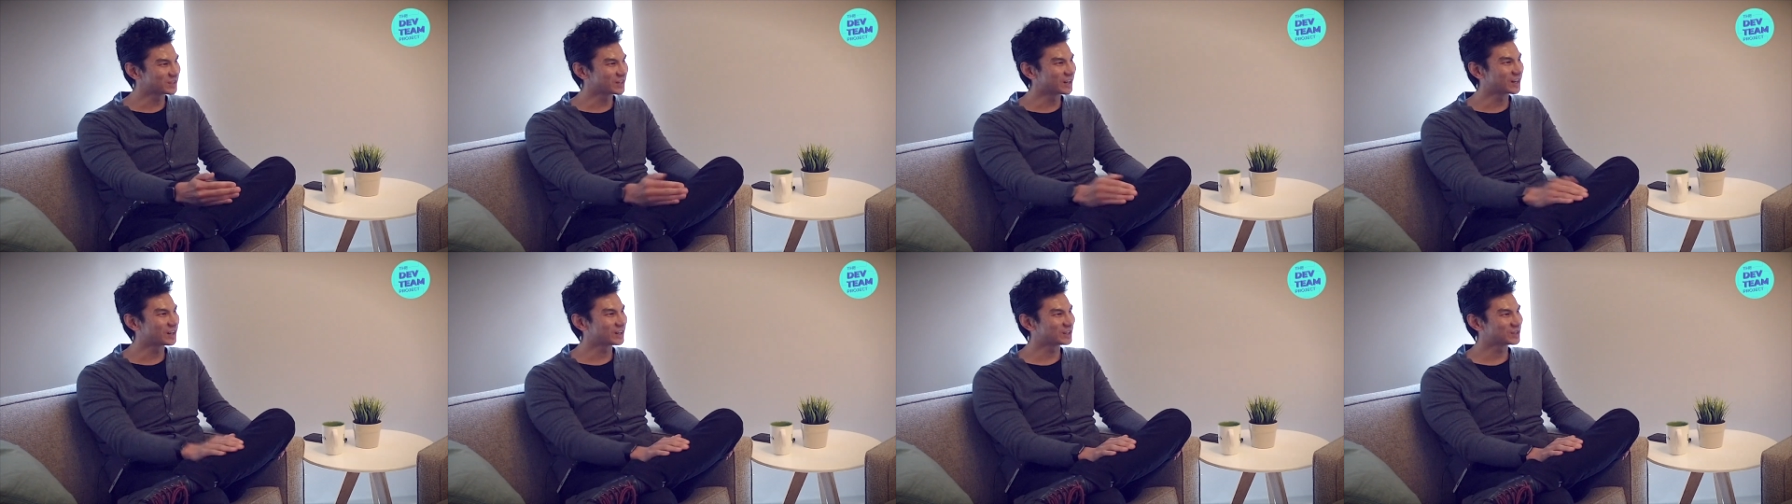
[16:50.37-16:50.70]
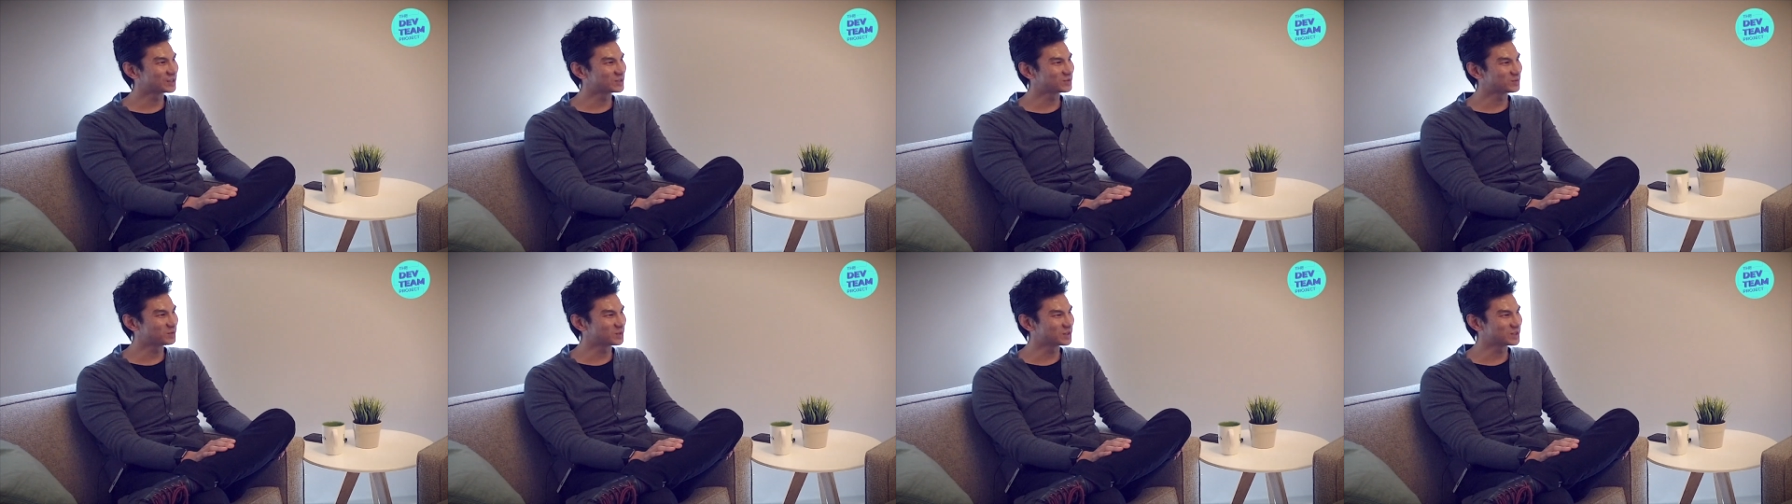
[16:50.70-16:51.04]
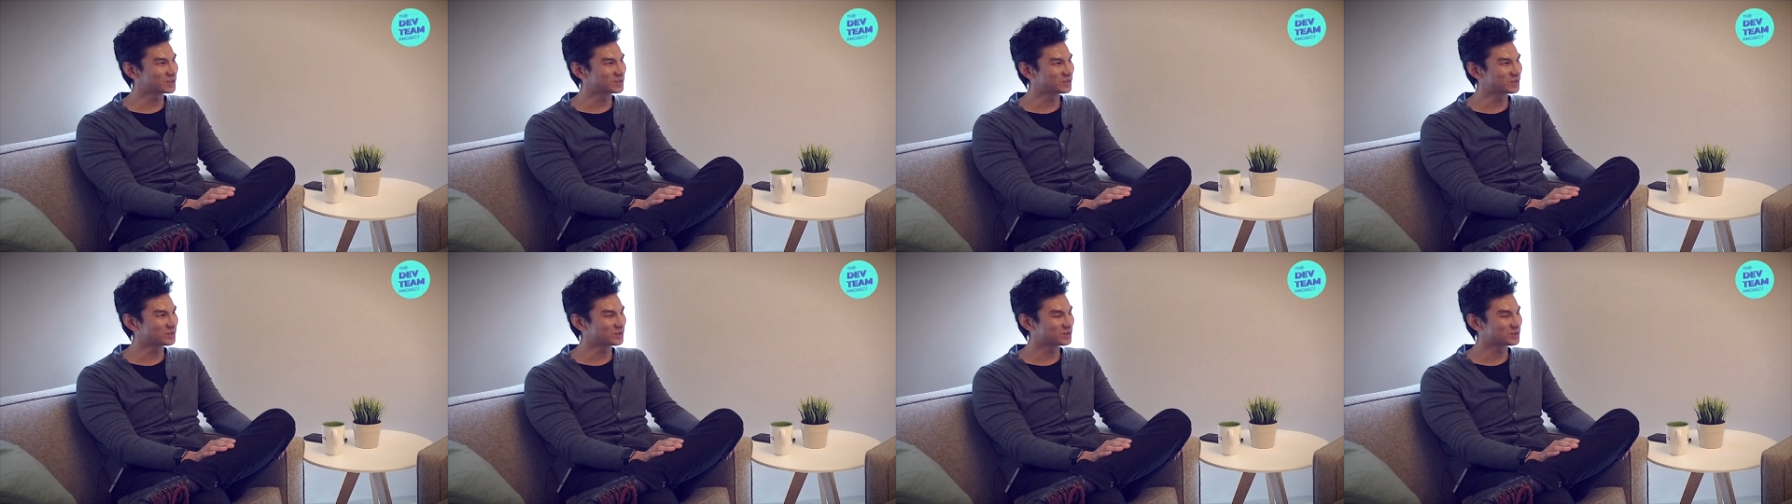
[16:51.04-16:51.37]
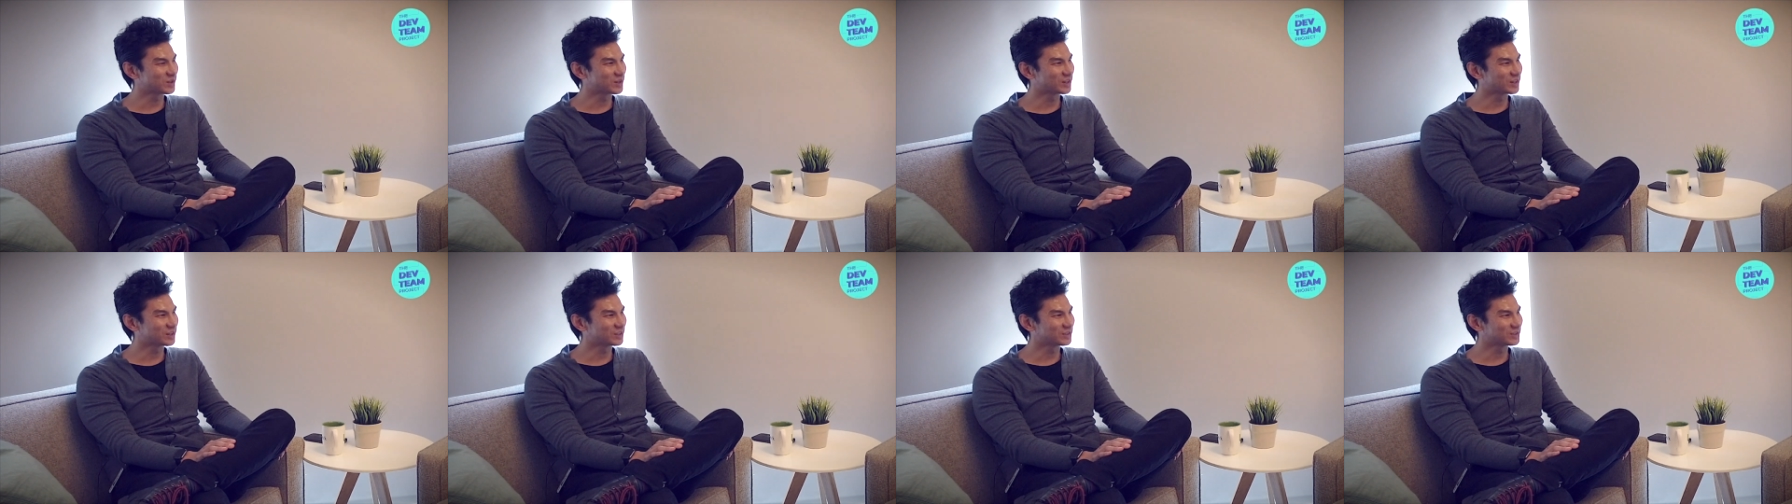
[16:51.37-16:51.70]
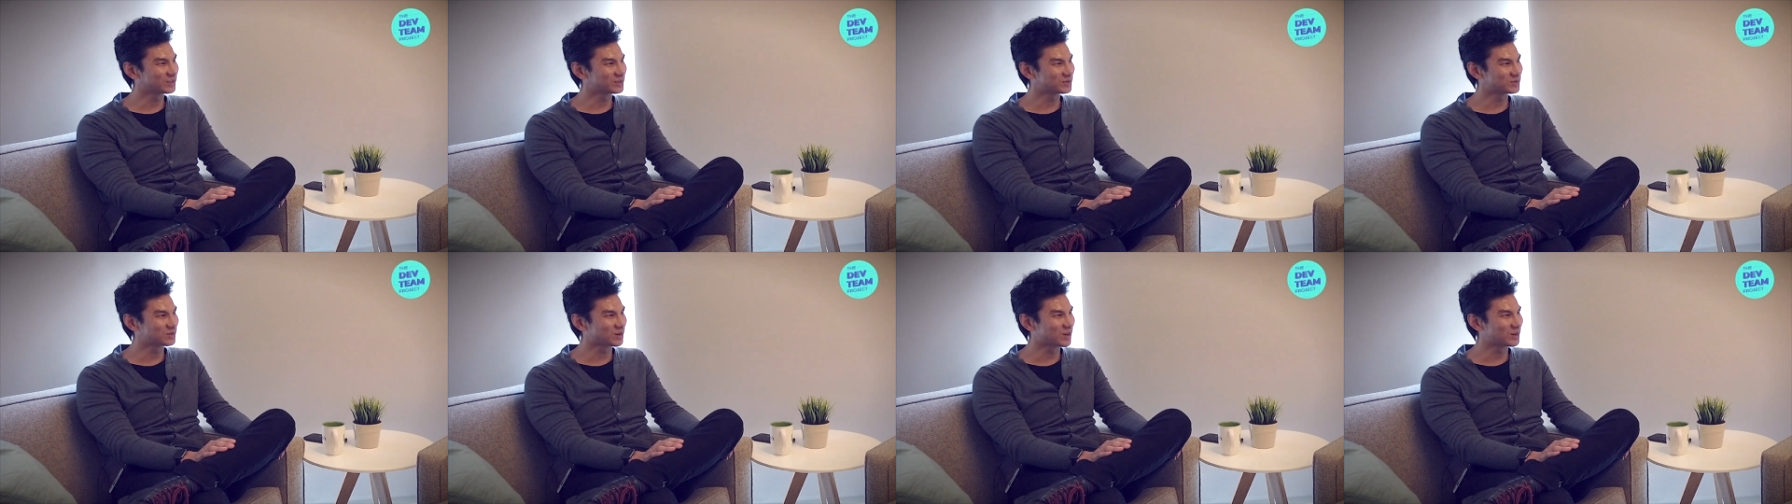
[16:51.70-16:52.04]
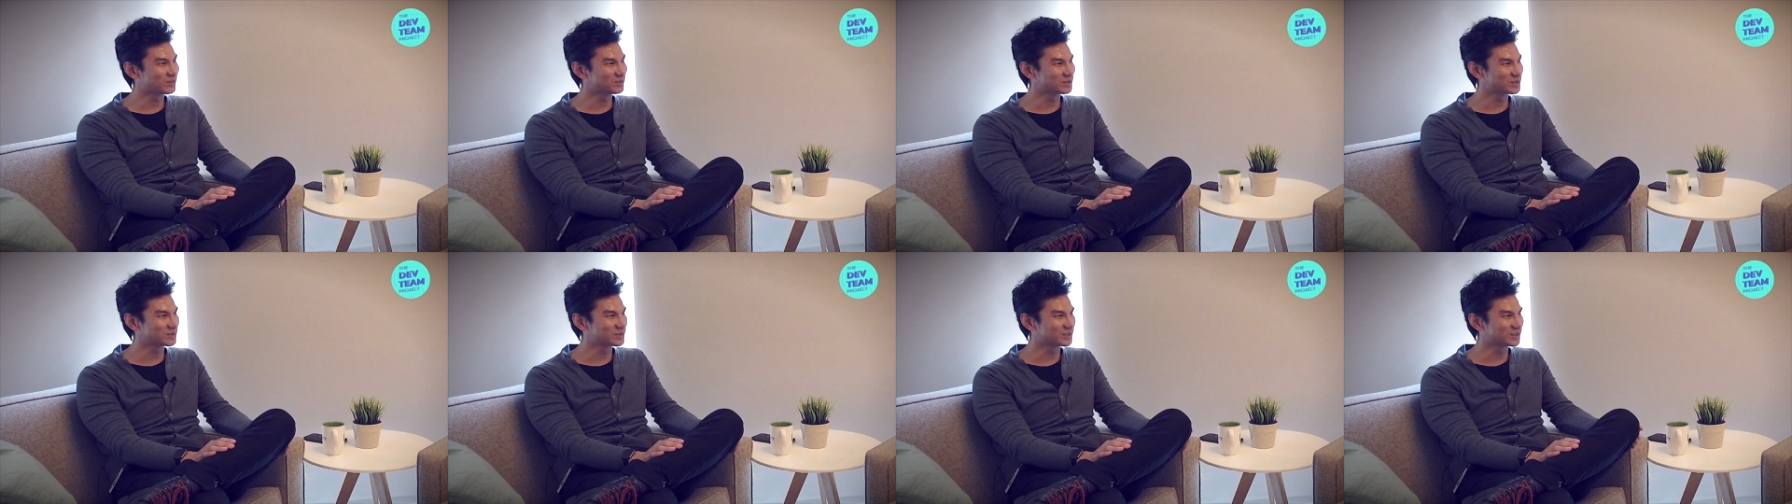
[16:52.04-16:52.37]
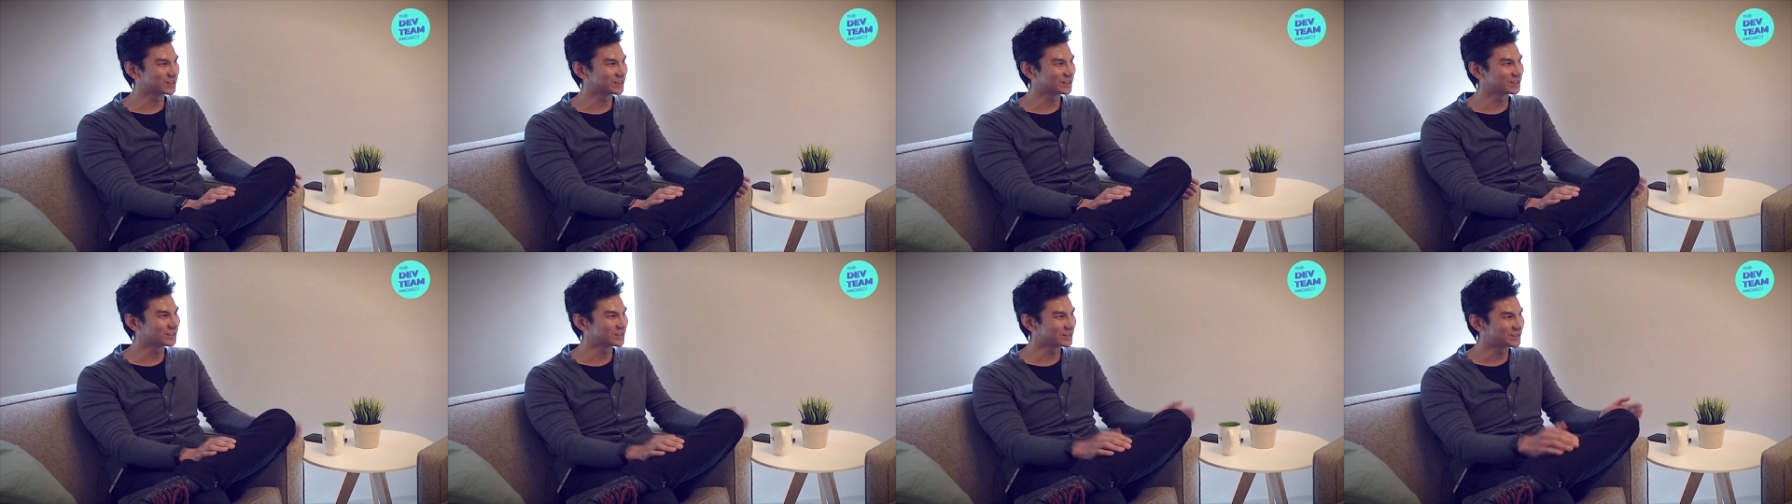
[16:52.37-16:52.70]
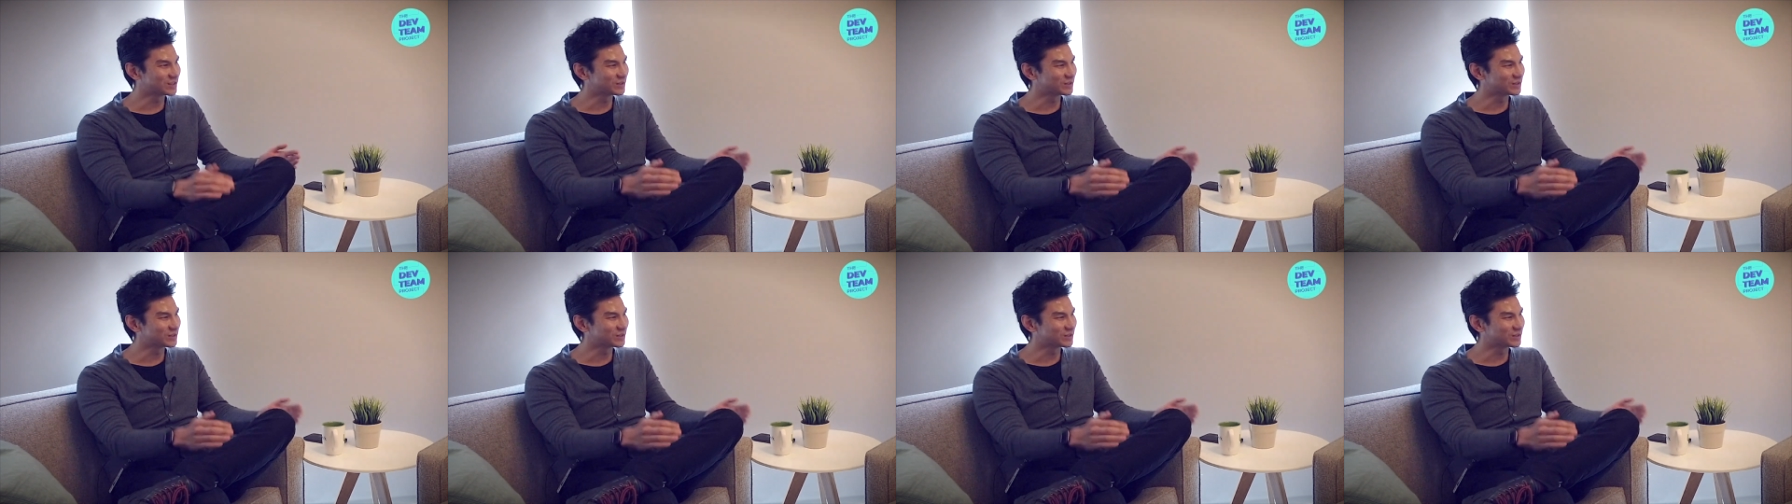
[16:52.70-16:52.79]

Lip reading: and errors because those are obviously